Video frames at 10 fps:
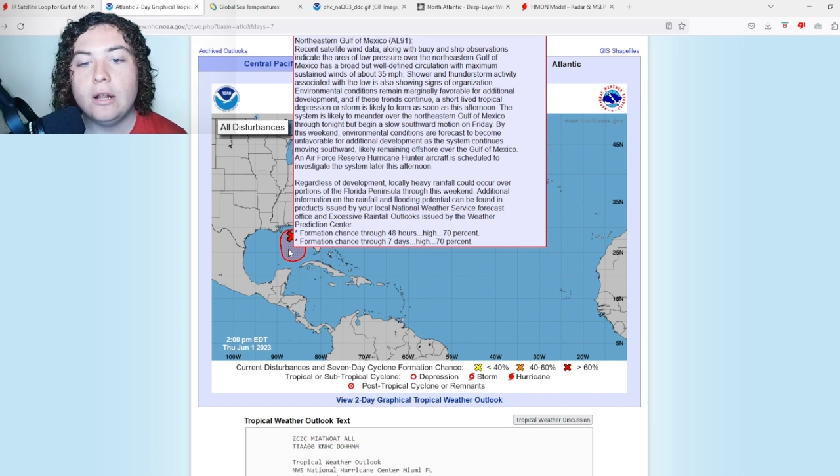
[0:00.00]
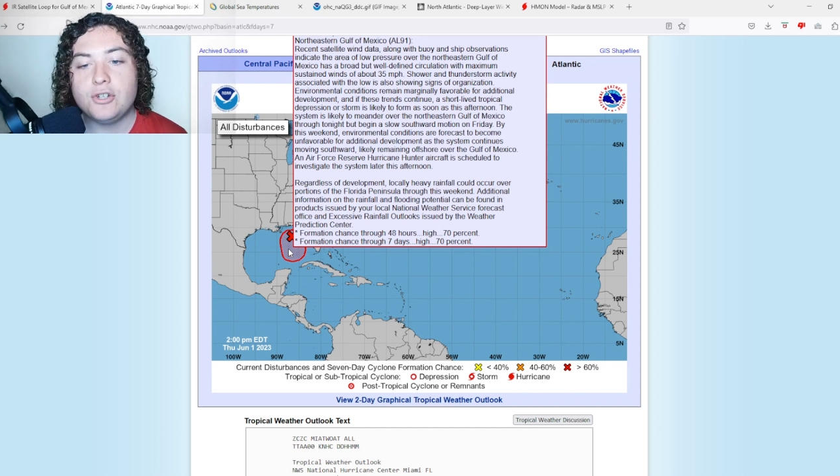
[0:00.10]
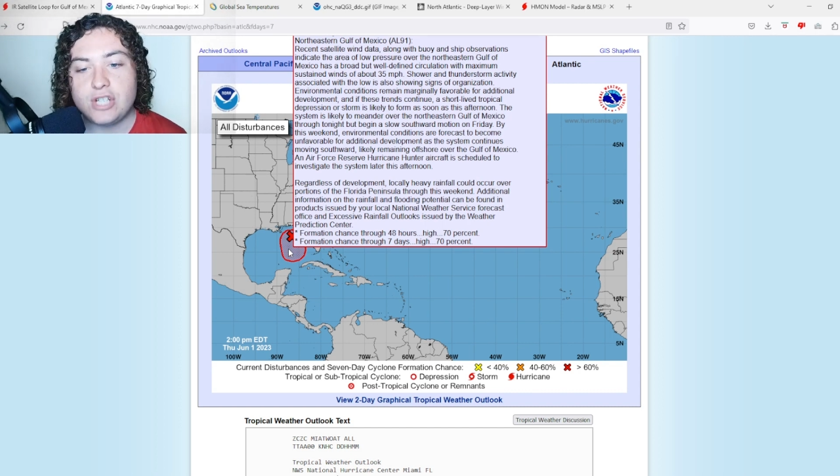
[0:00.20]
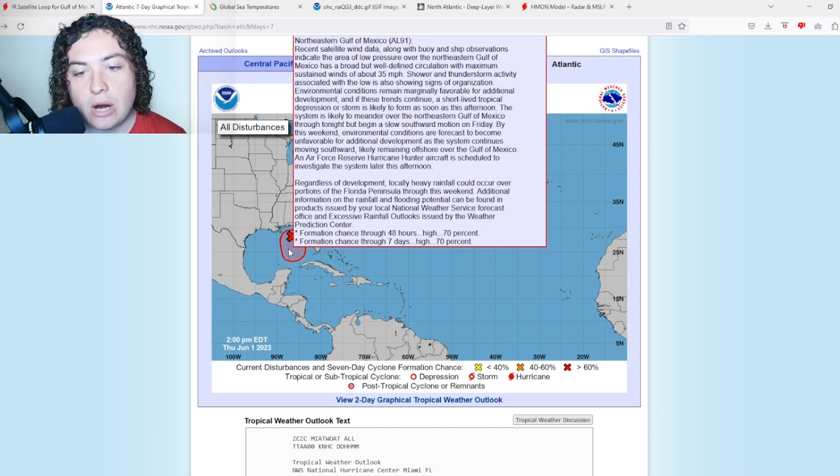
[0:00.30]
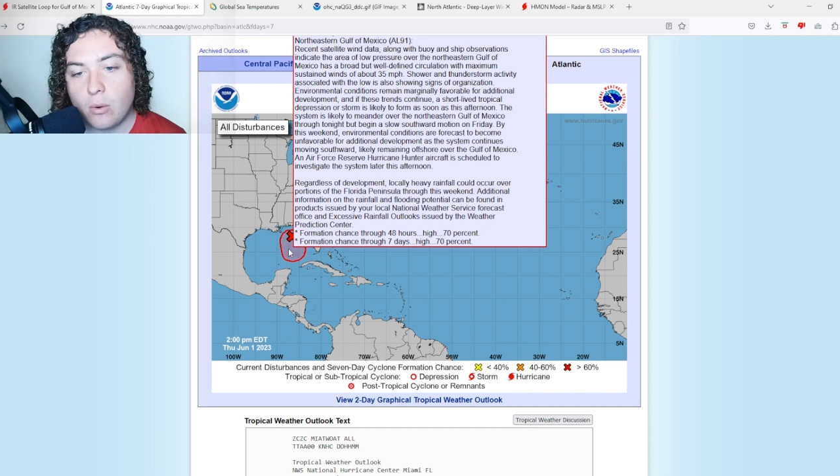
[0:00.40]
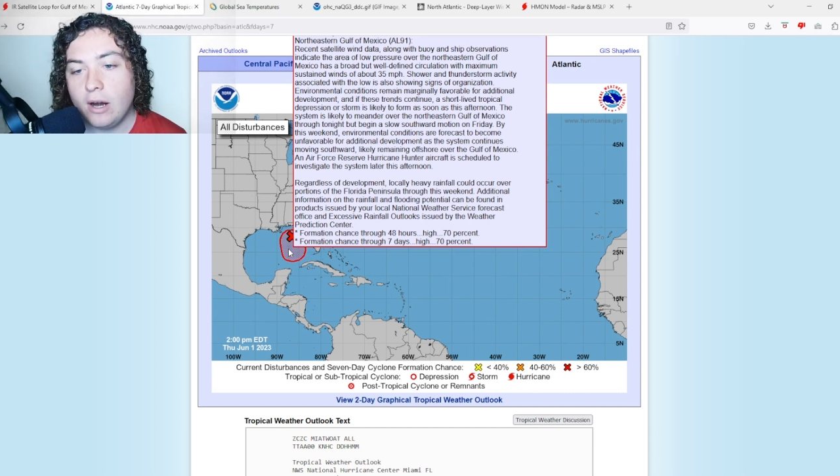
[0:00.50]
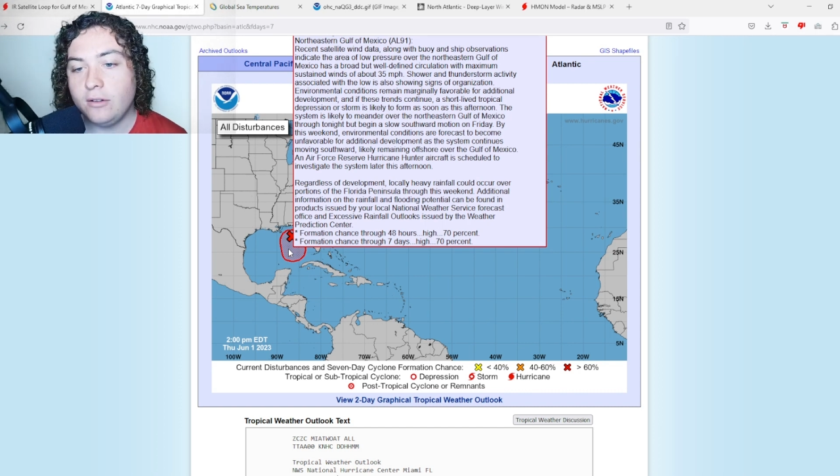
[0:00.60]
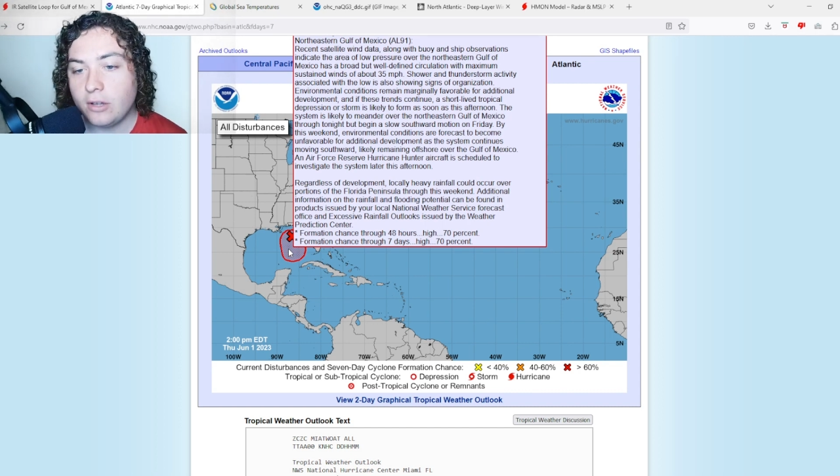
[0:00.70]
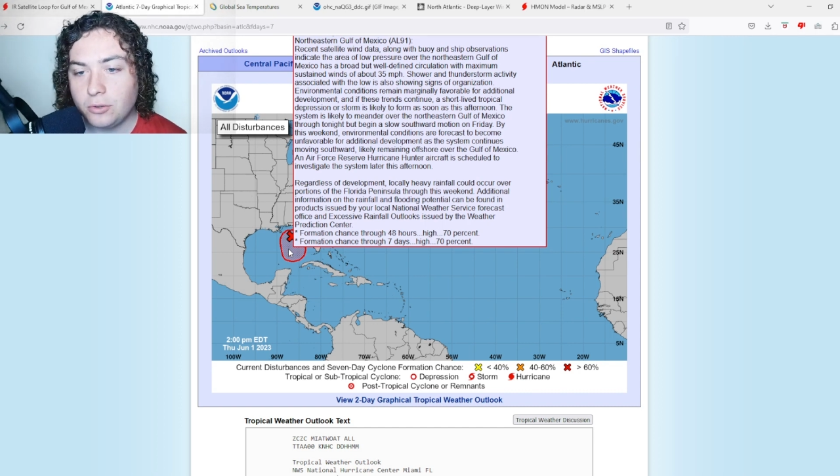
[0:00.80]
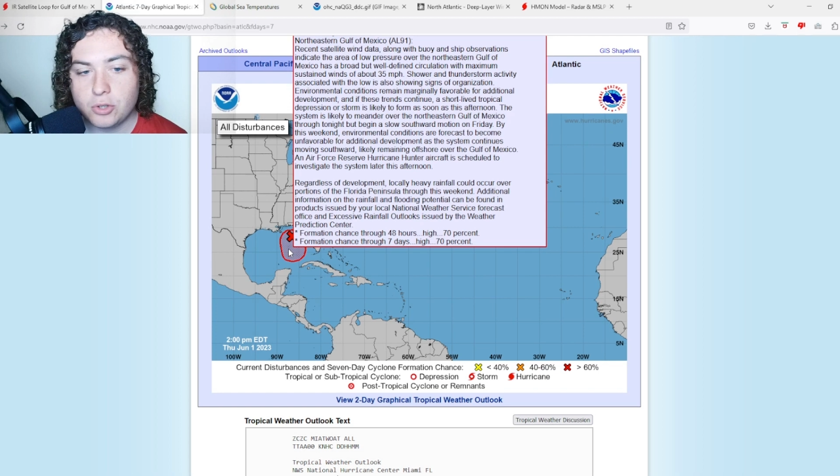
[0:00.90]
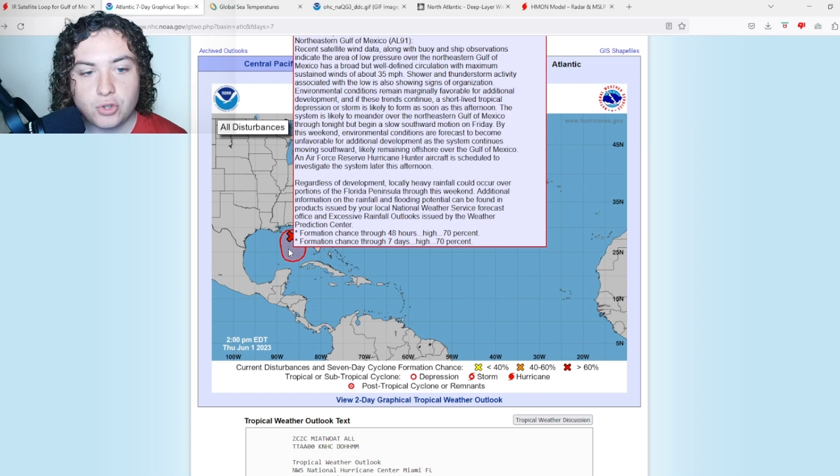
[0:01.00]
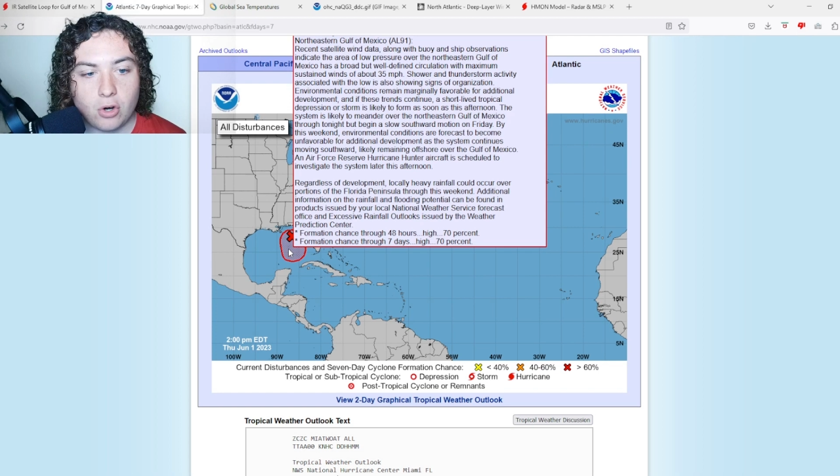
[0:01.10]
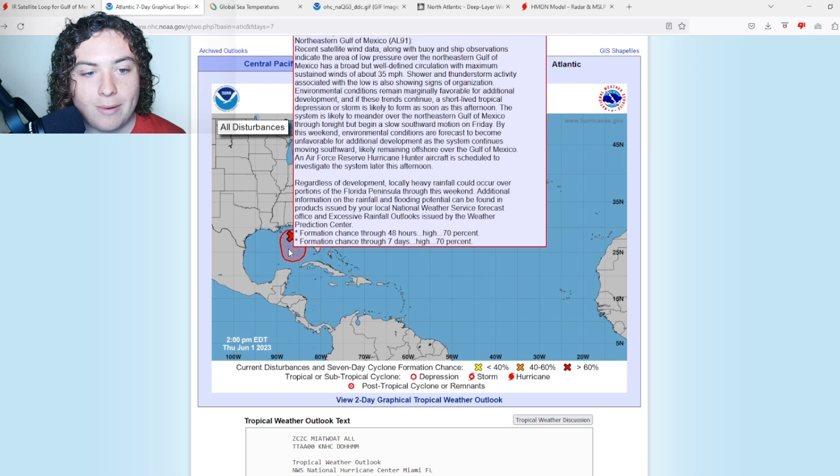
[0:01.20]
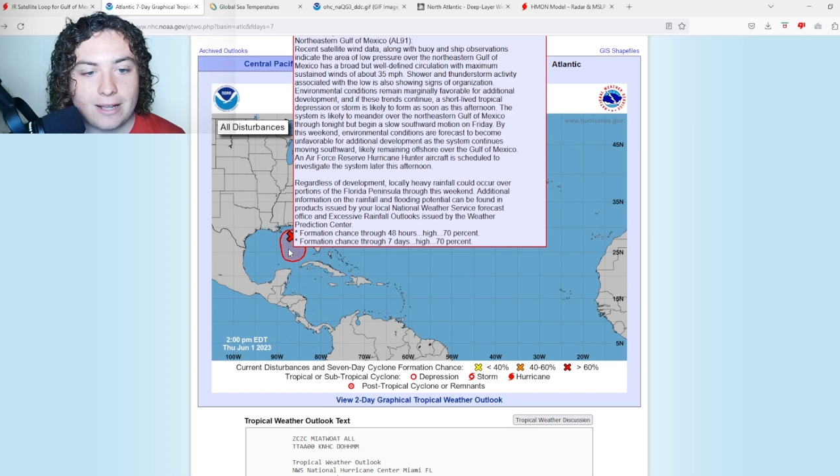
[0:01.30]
Shower and thunderstorm